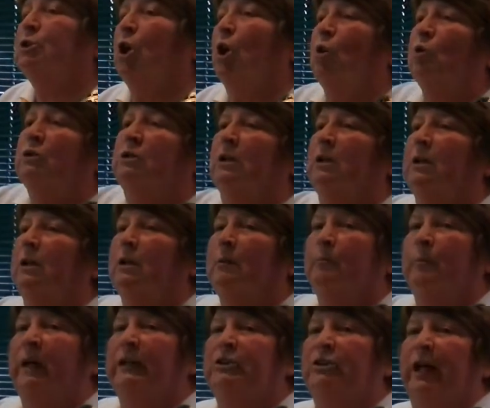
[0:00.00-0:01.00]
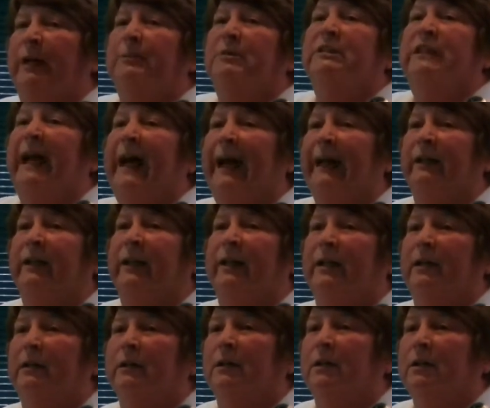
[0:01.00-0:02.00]
chosen by James
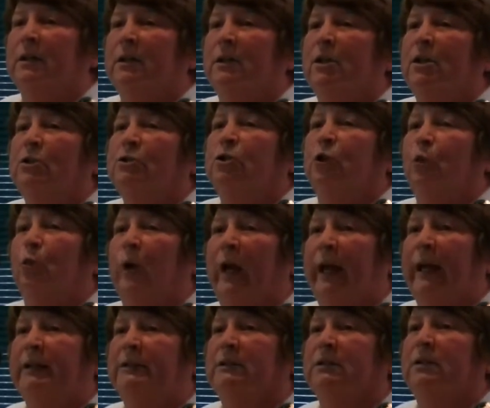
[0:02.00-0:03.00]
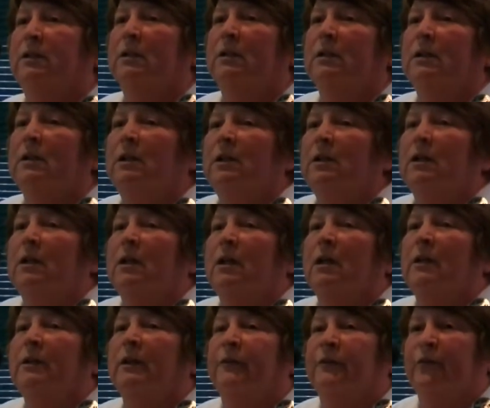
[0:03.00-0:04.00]
Connolly to raise
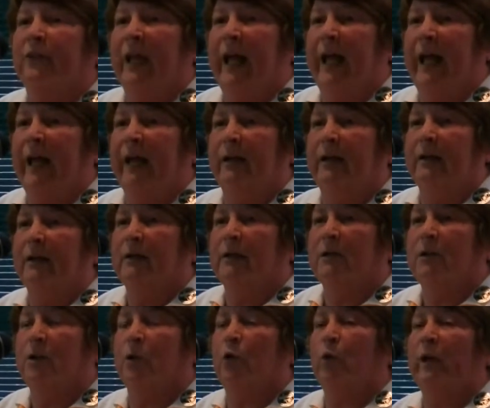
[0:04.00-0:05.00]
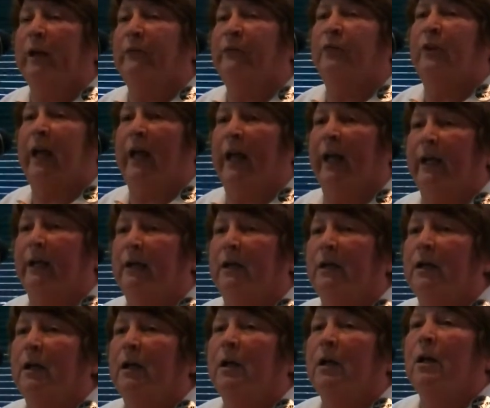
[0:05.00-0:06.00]
the flag, the green flag,
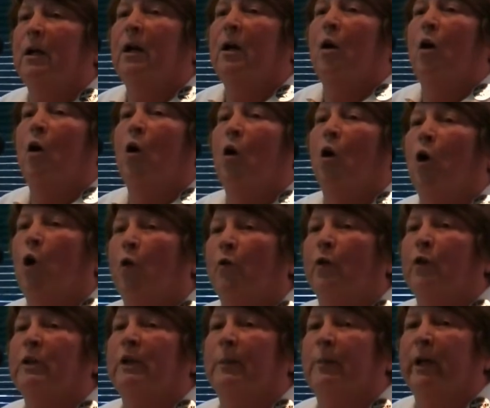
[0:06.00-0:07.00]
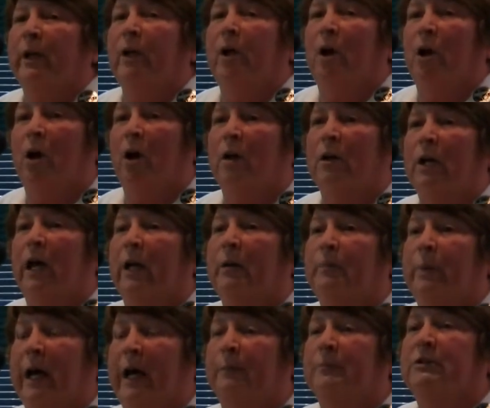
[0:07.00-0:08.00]
over Liberty Hall
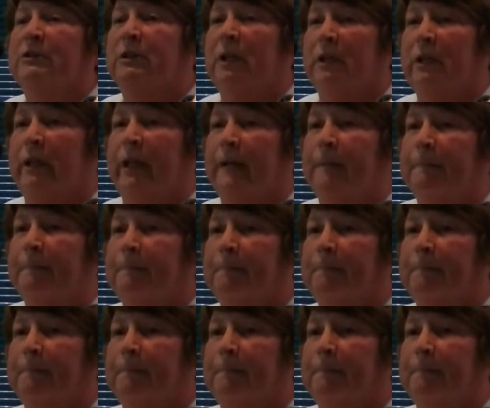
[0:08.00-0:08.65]
on Palm Sunday.